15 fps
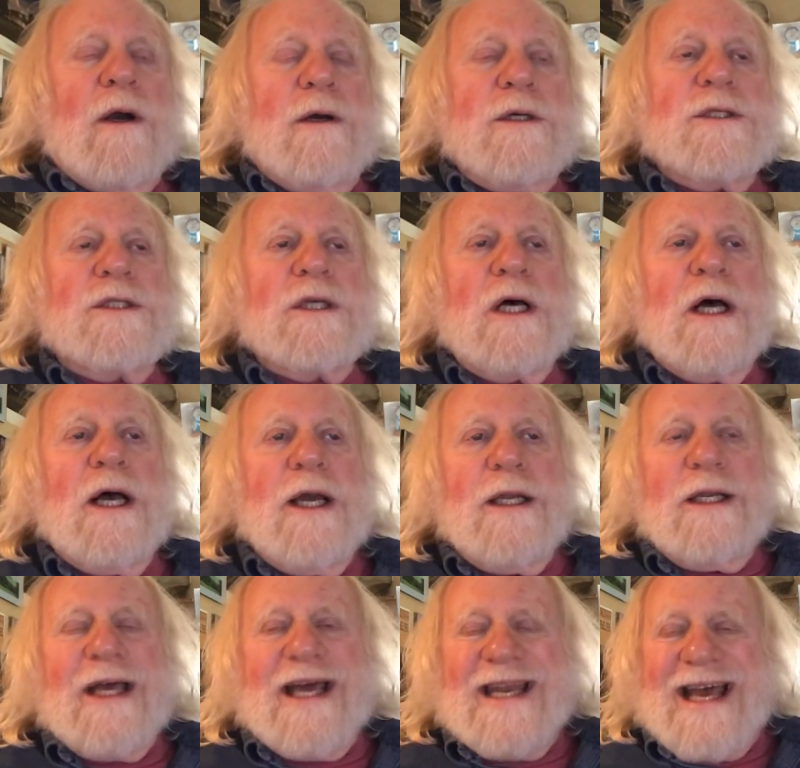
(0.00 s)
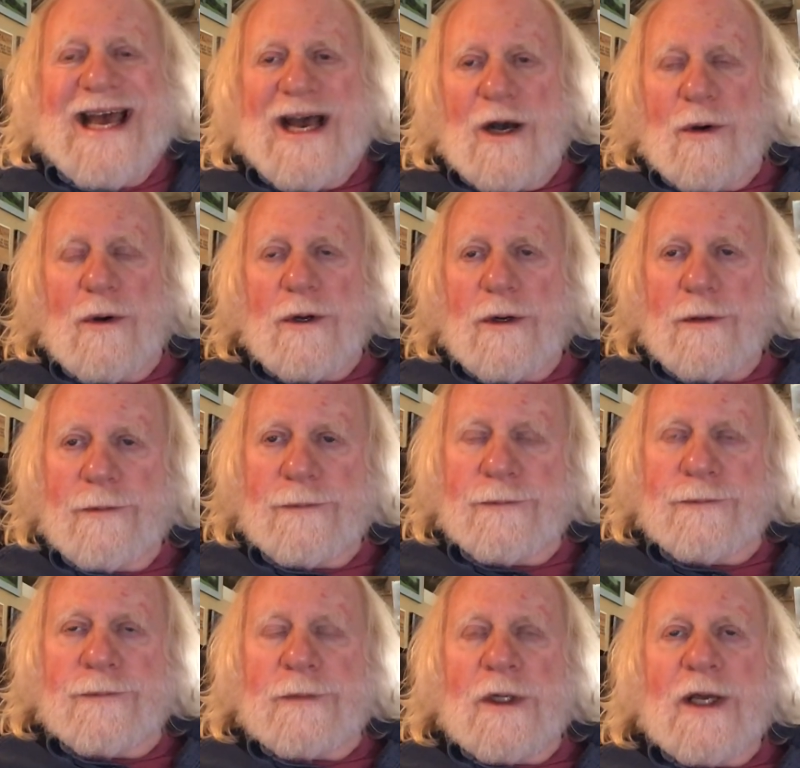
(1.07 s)
assigned an hour,
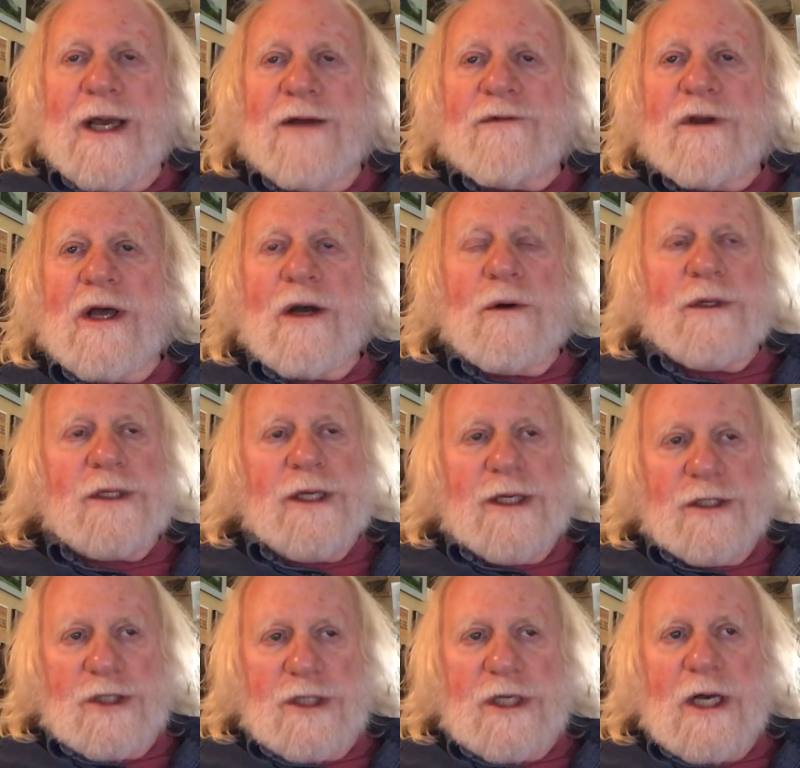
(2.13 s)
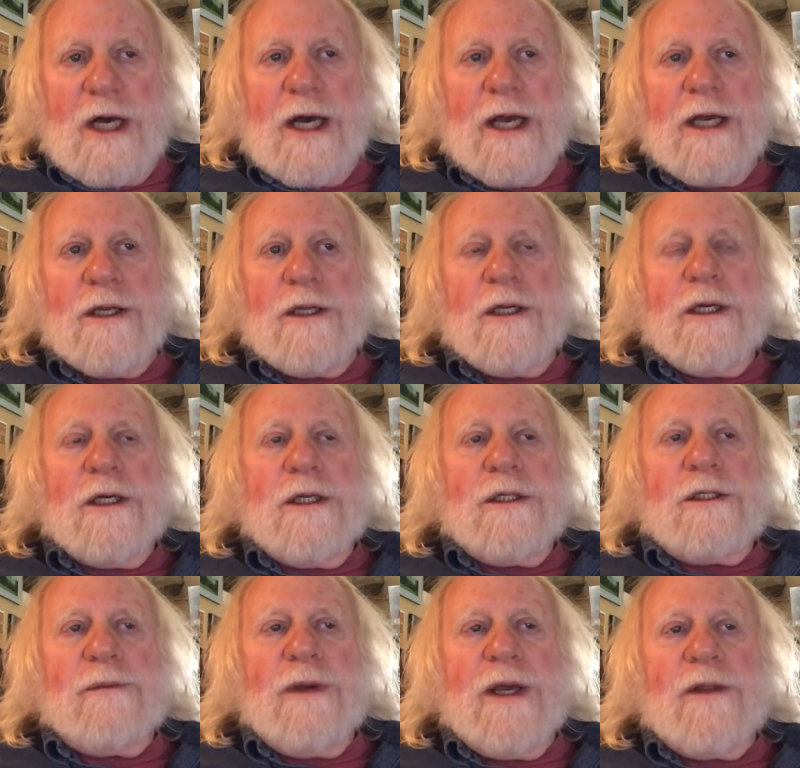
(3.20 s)
half an hour to each side to
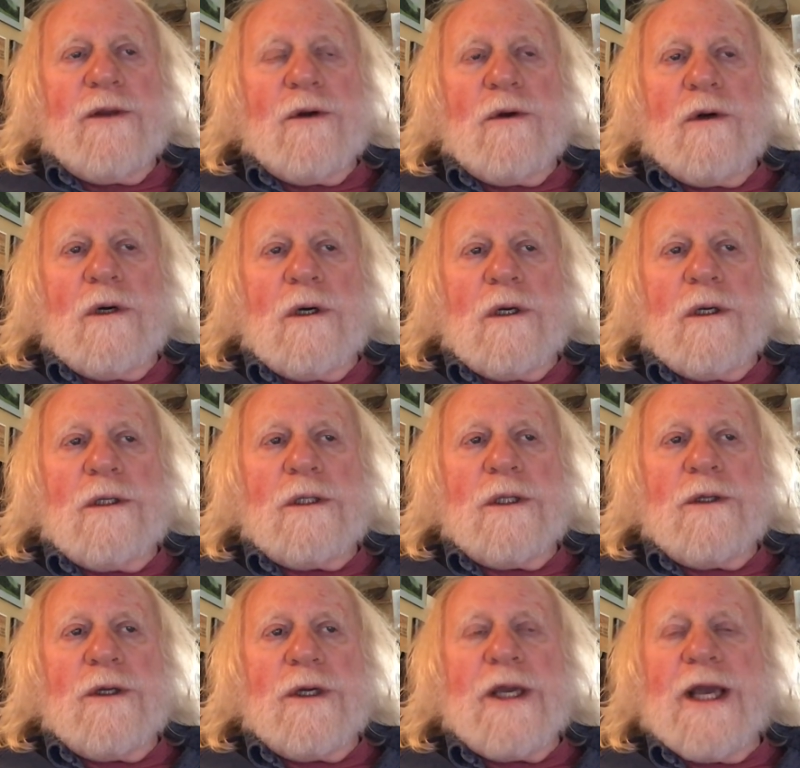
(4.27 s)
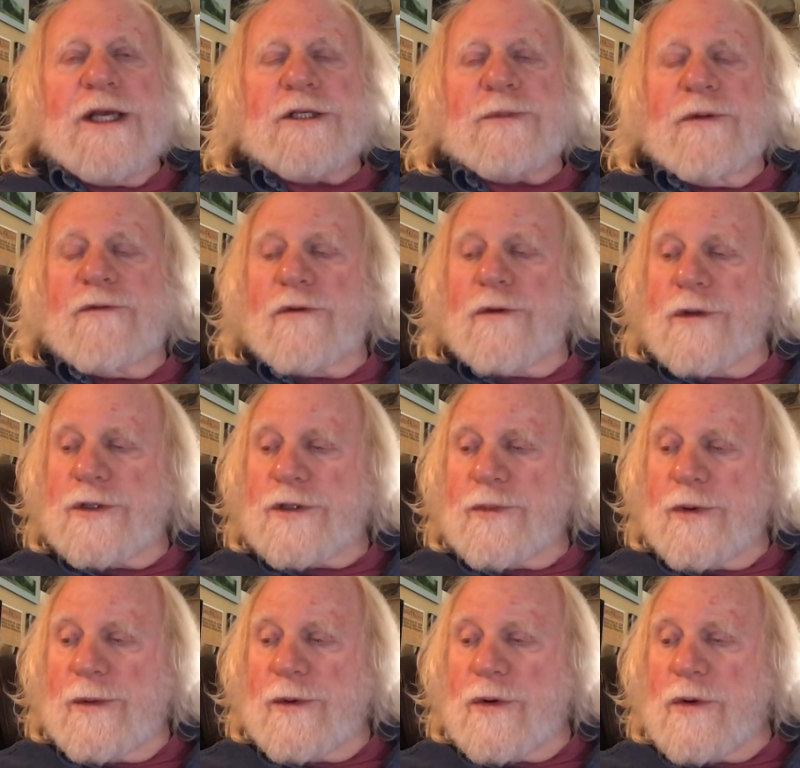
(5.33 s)
make their case before the
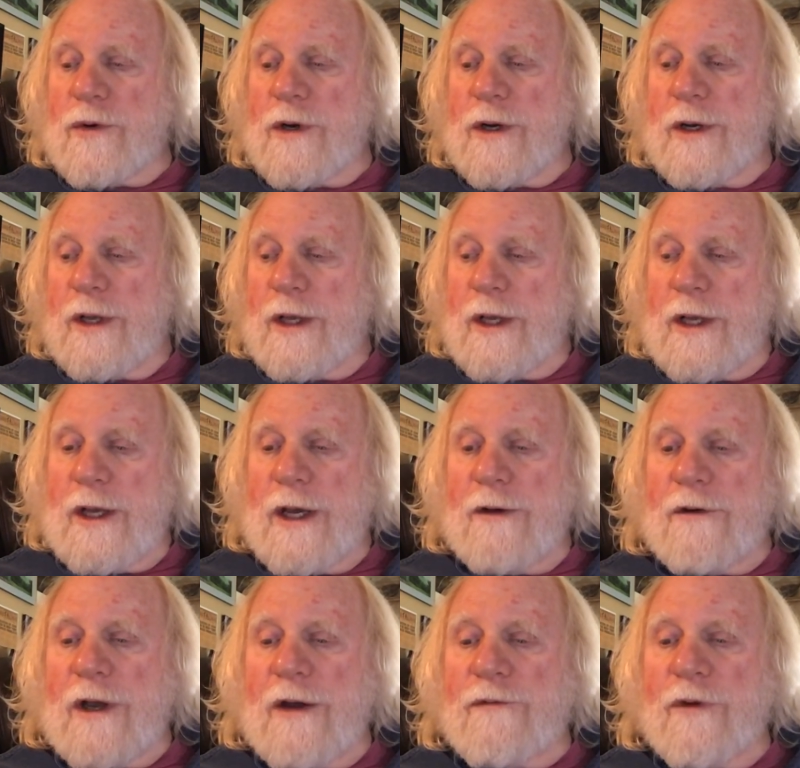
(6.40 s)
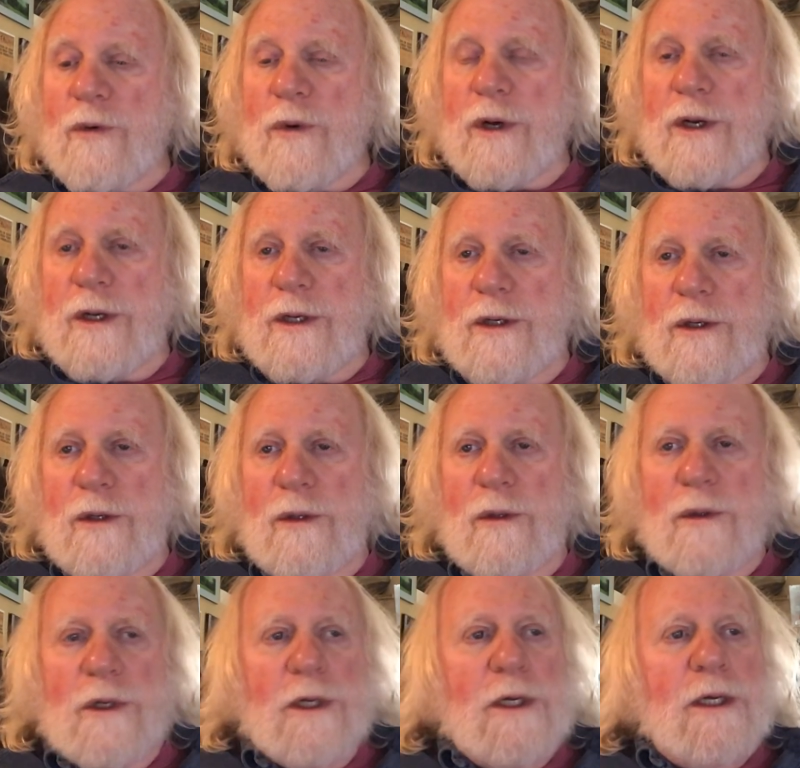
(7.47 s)
Supreme Court. Everyone knew
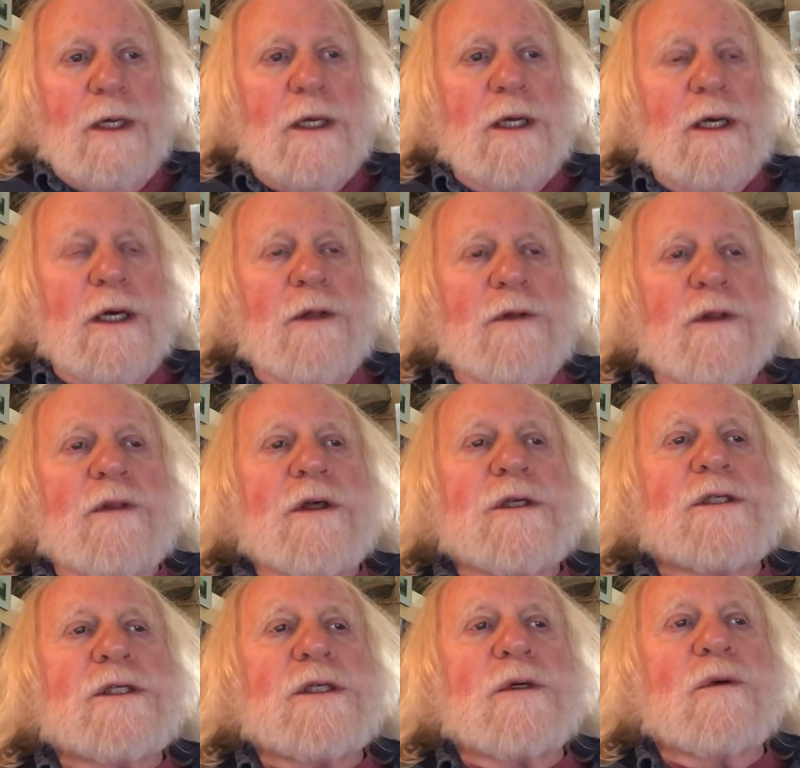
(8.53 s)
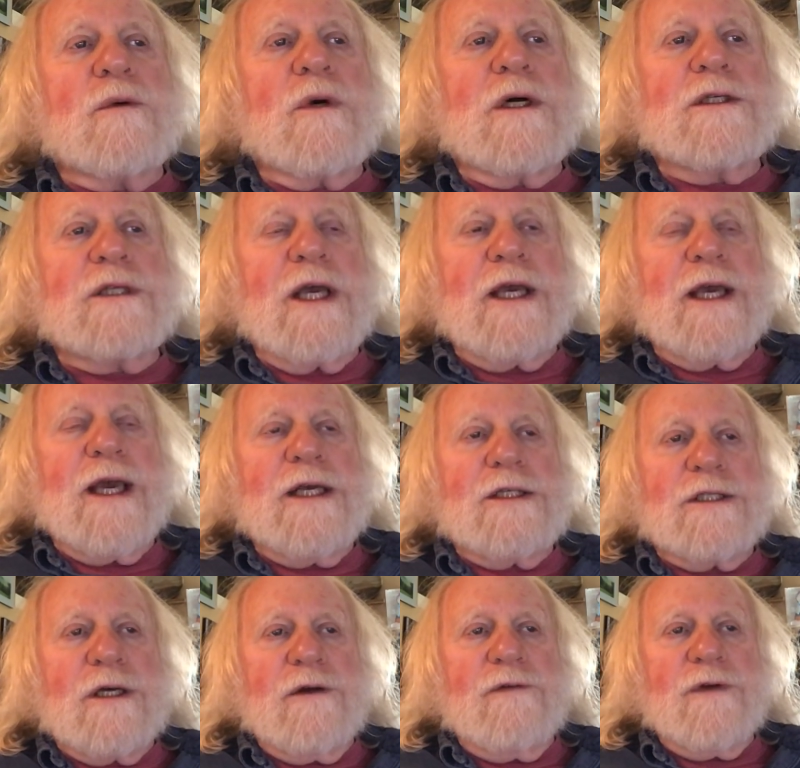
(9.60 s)
that this was a case
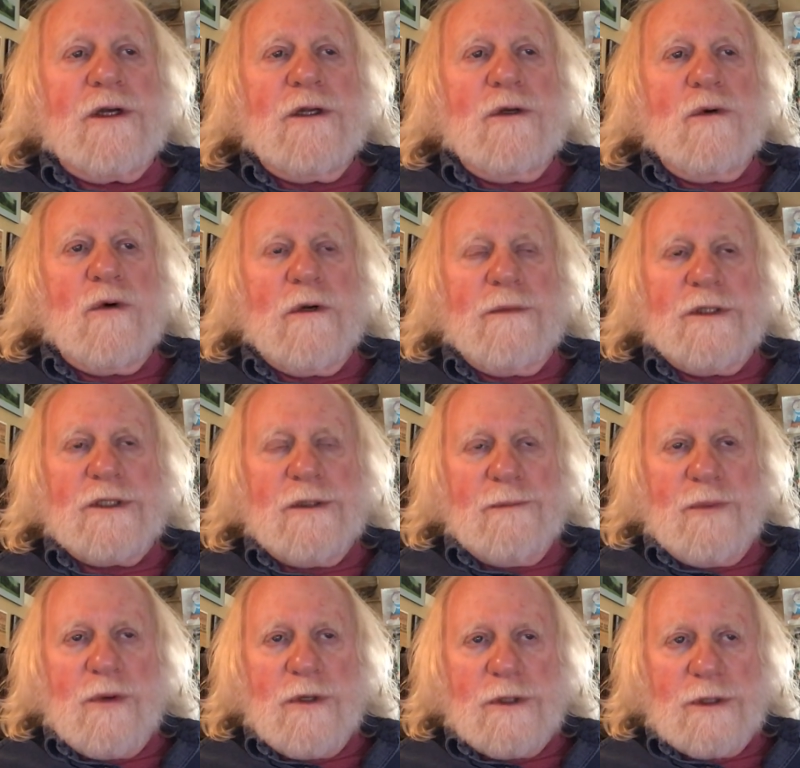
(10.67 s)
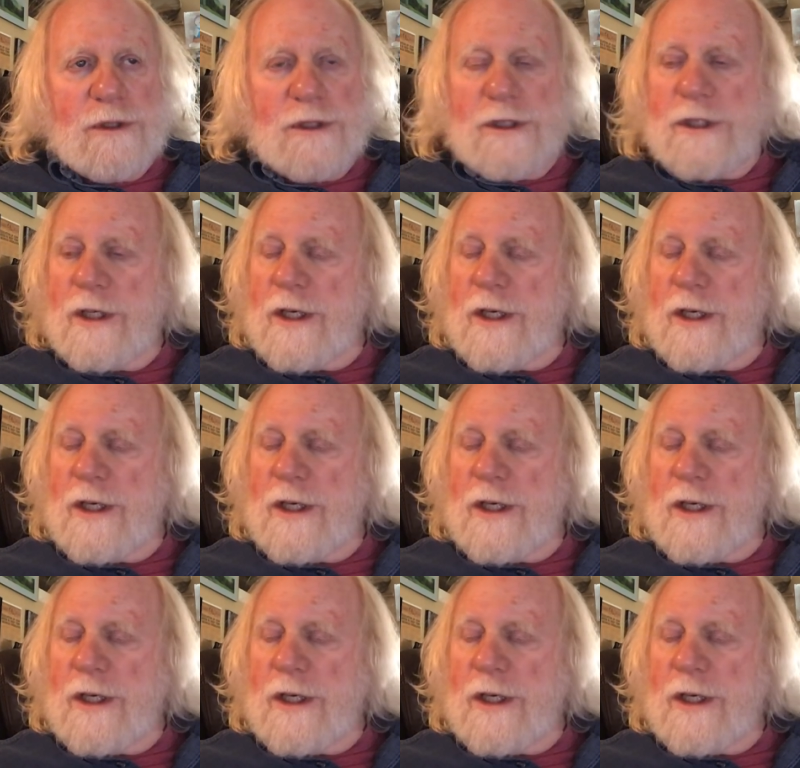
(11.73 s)
of enormous importance,